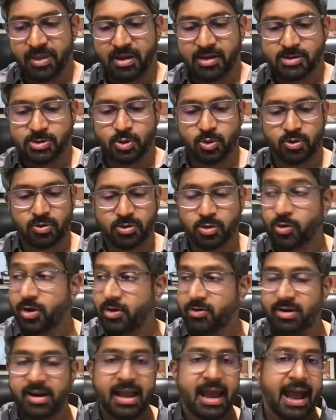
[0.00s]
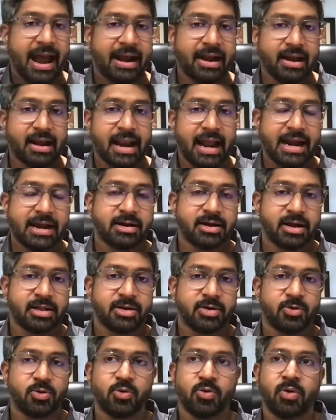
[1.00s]
So today only I had a client rather
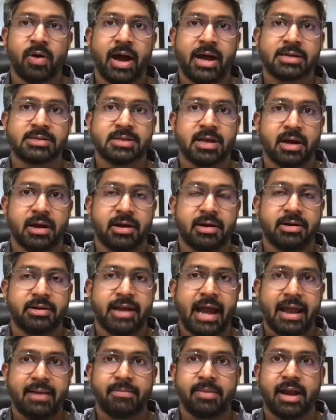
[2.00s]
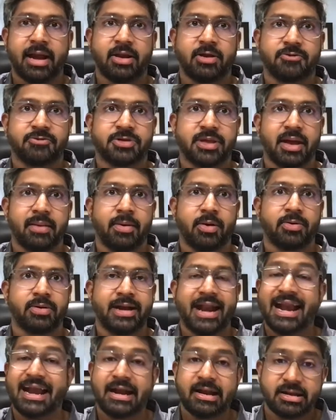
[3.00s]
who has a timeline of say about
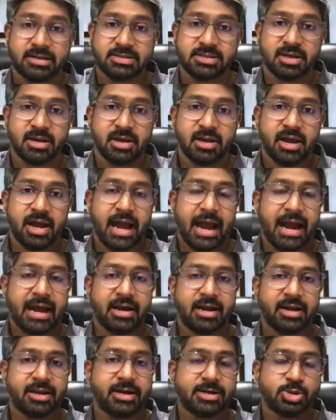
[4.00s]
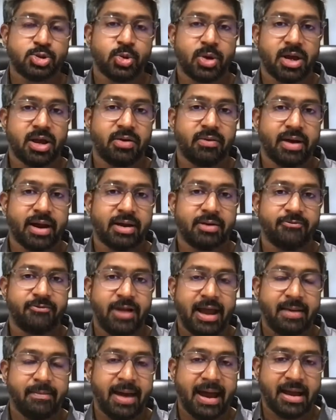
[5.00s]
10 days, and he needs to recover and
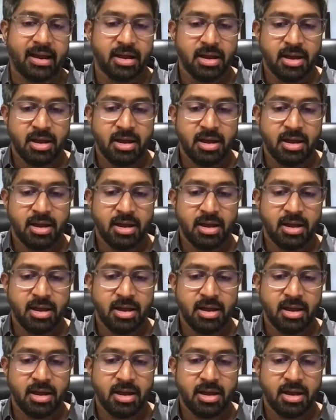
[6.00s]
fly back.